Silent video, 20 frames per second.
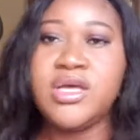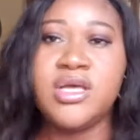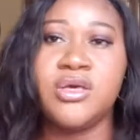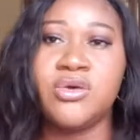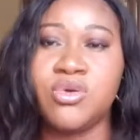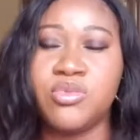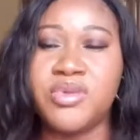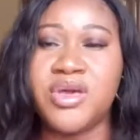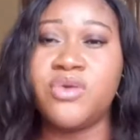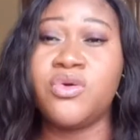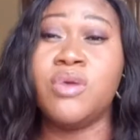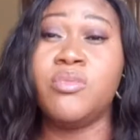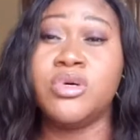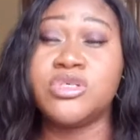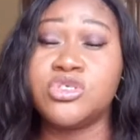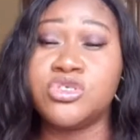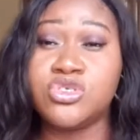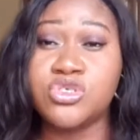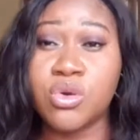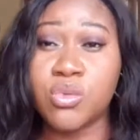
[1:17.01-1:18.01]
it could be anywhere, but
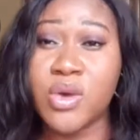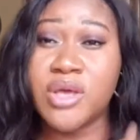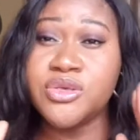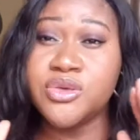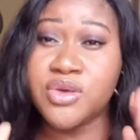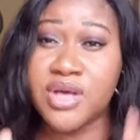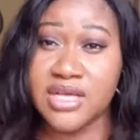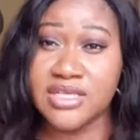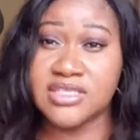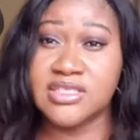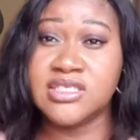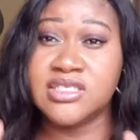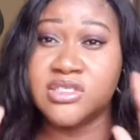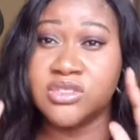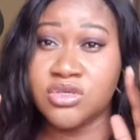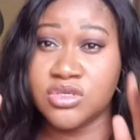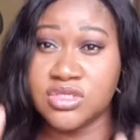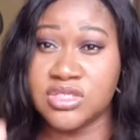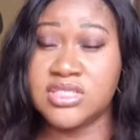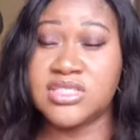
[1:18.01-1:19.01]
somewhere you can see it
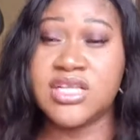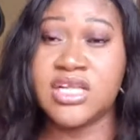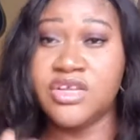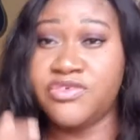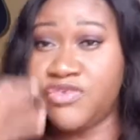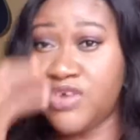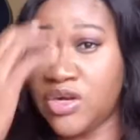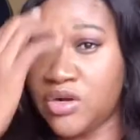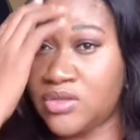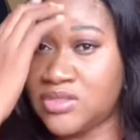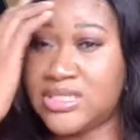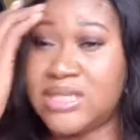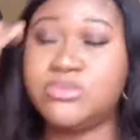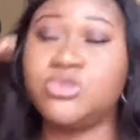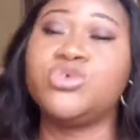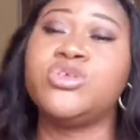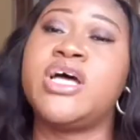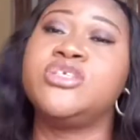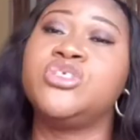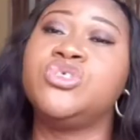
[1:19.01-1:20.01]
consistently for a long time
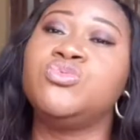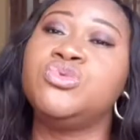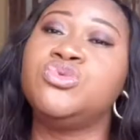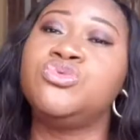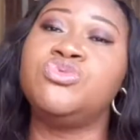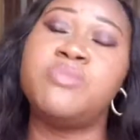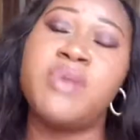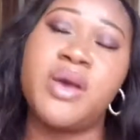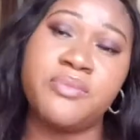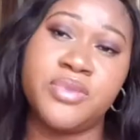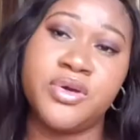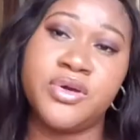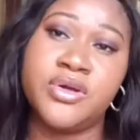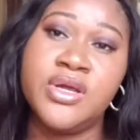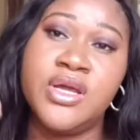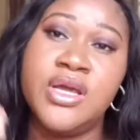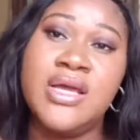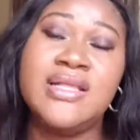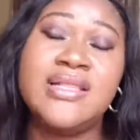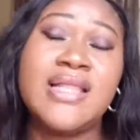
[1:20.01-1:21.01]
so that you would remember
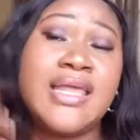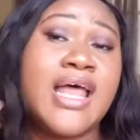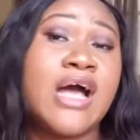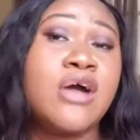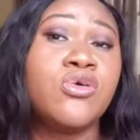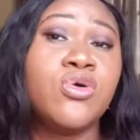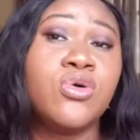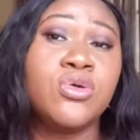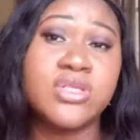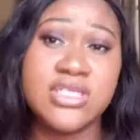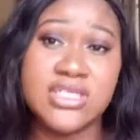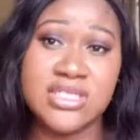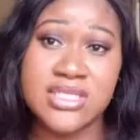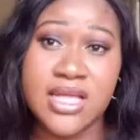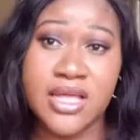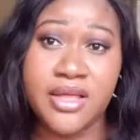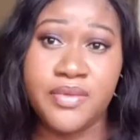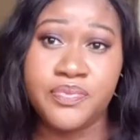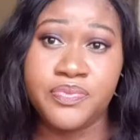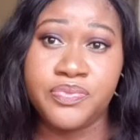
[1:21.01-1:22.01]
that that goal is
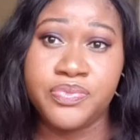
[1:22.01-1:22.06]
there,